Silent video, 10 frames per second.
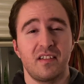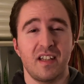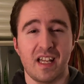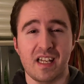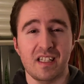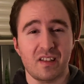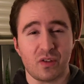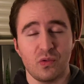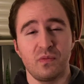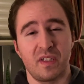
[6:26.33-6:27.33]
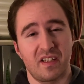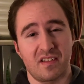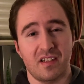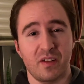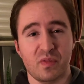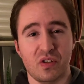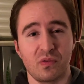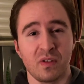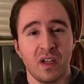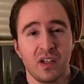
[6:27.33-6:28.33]
And it's cool because it helps you
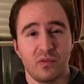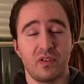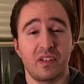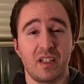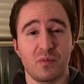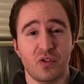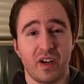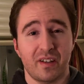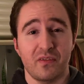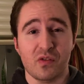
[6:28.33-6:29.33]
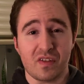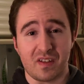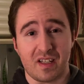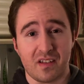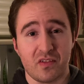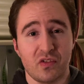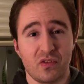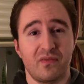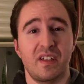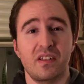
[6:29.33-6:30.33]
really keep track of your successes, your
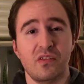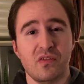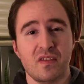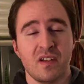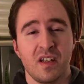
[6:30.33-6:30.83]
failures.